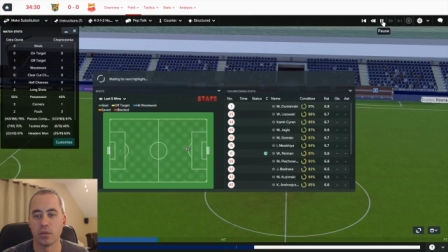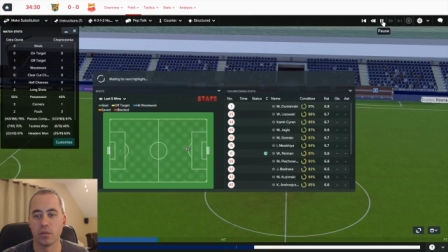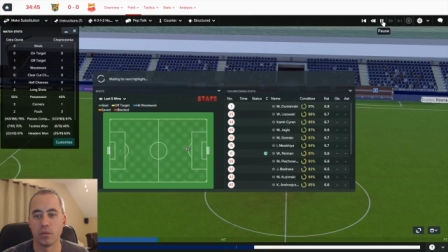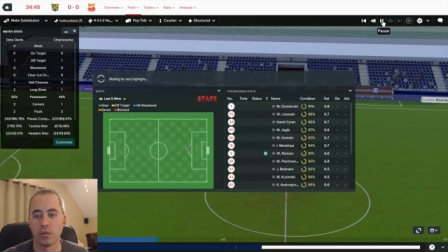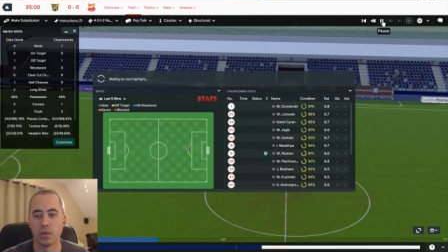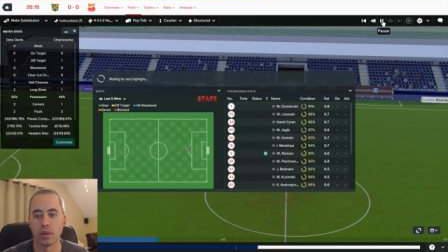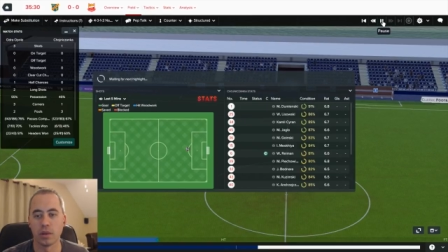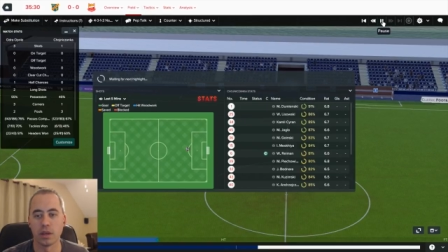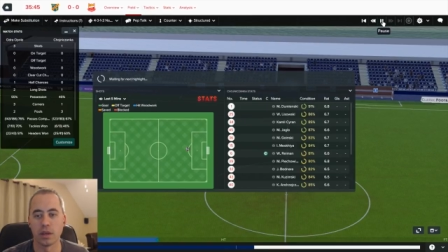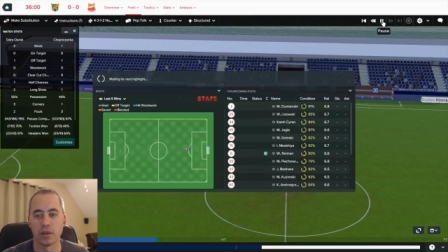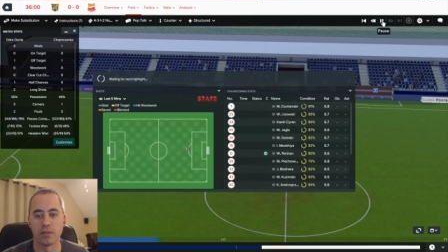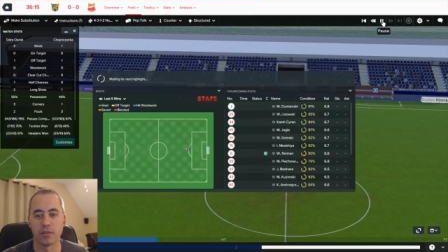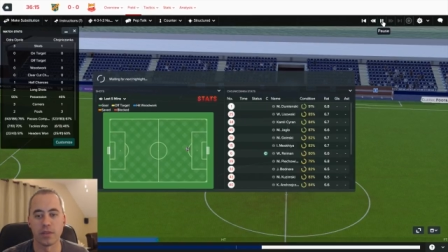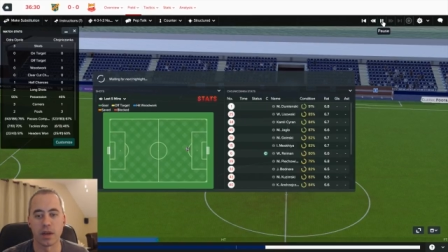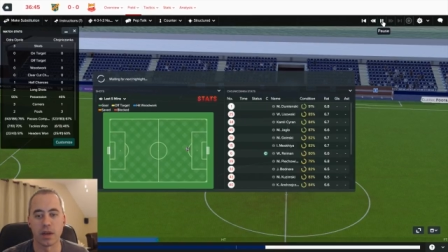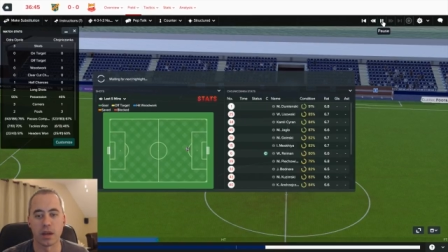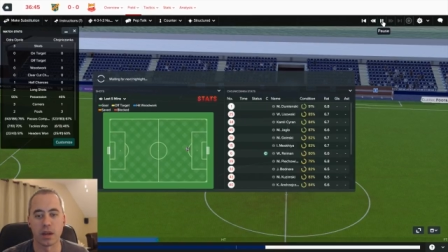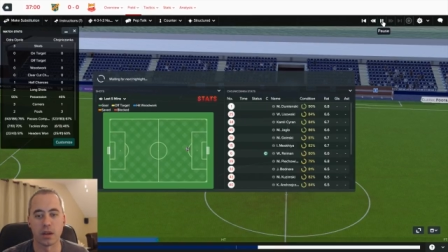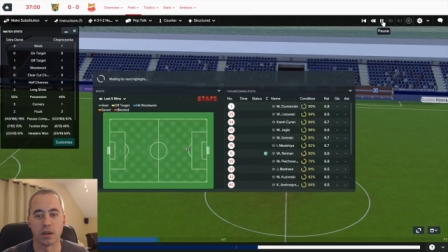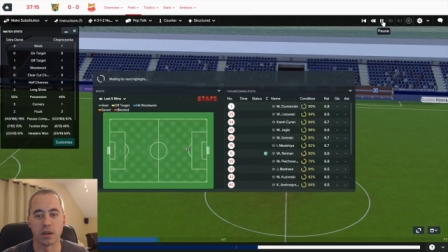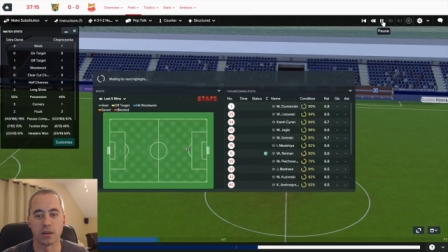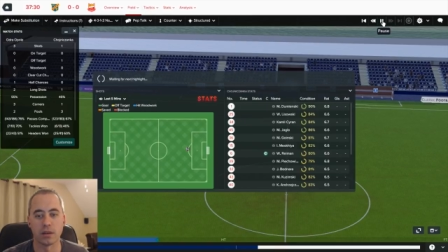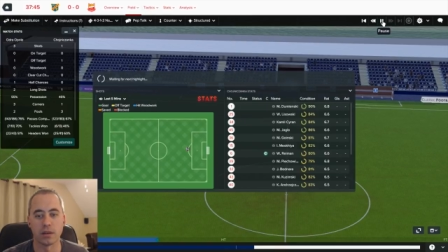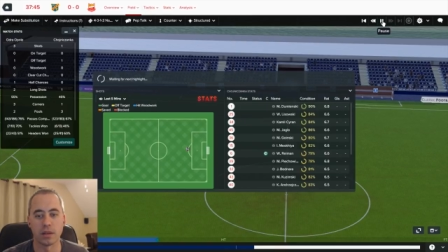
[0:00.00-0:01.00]
We'll give that
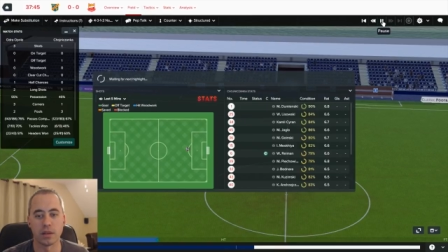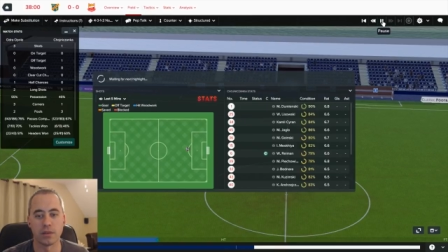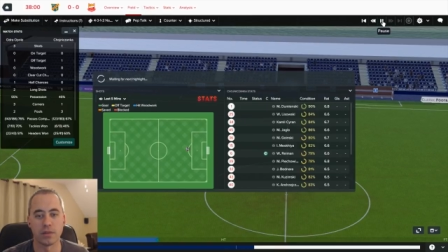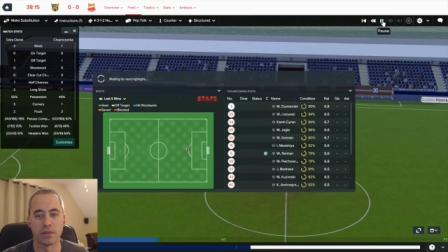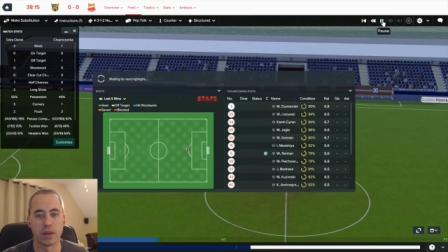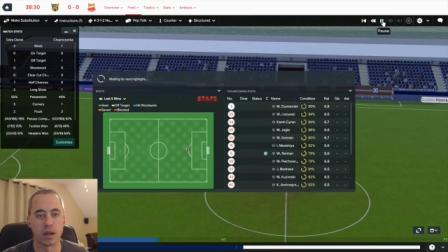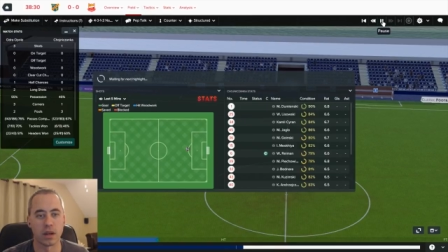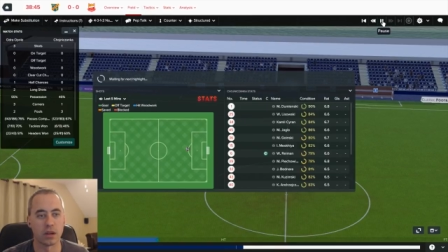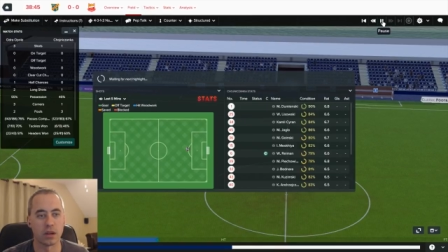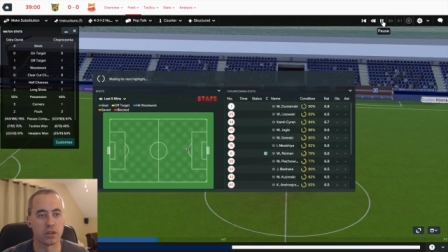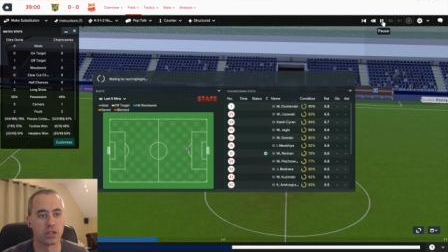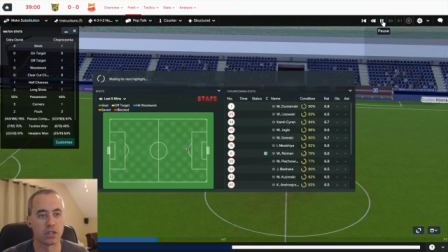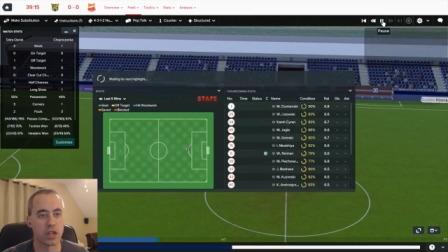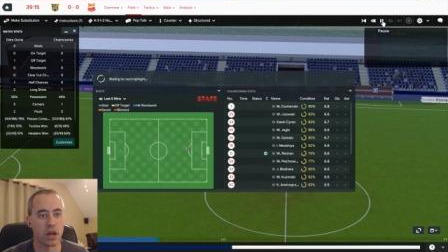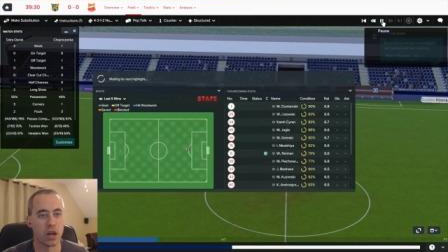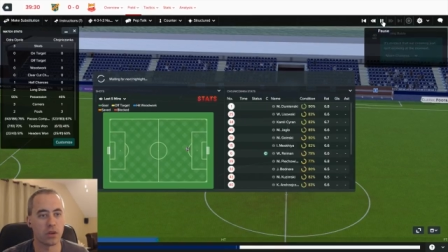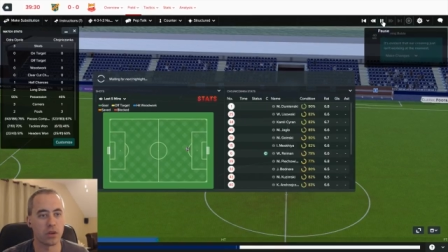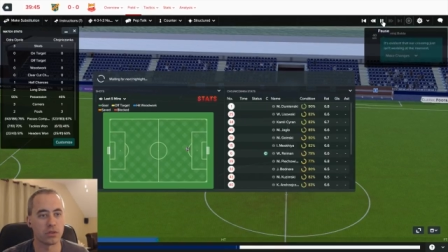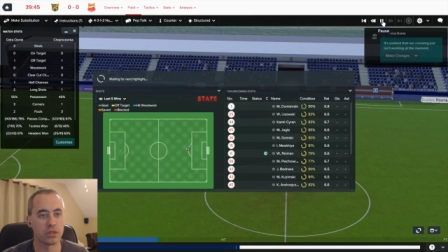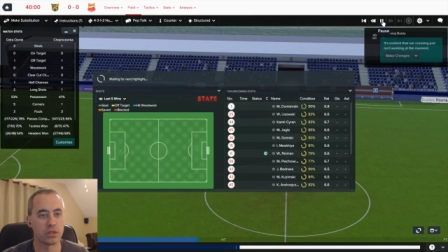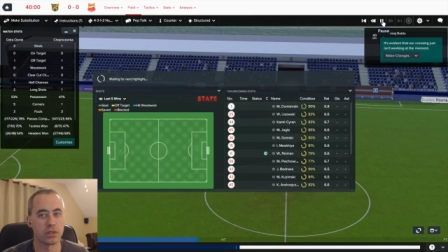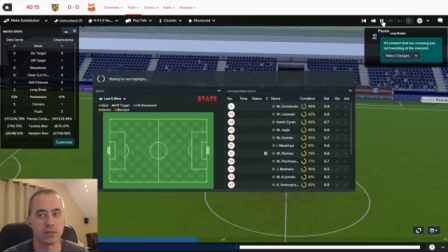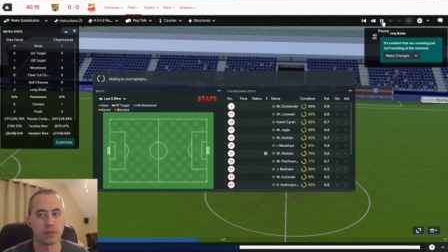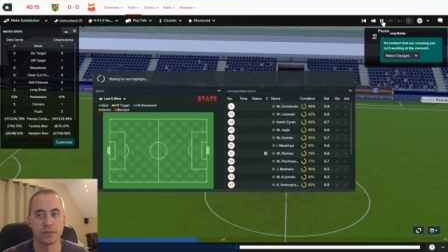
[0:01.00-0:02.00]
a give that a
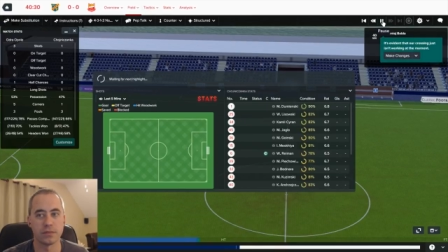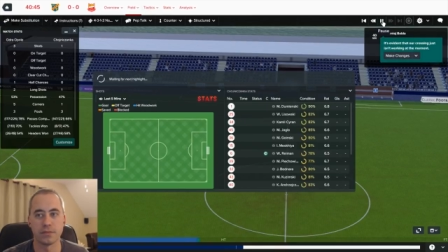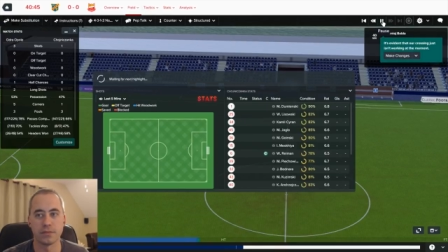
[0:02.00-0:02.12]
shout.